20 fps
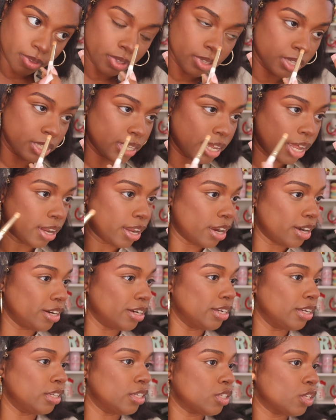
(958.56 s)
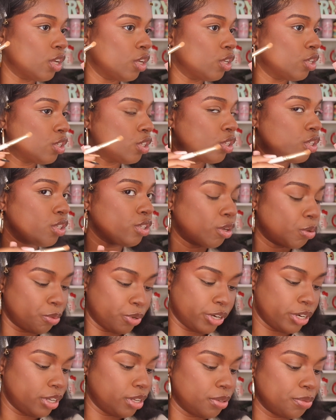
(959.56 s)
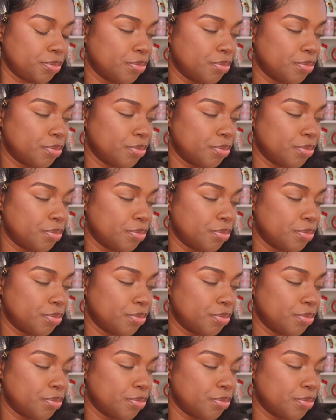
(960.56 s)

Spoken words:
This highlighter is so pretty.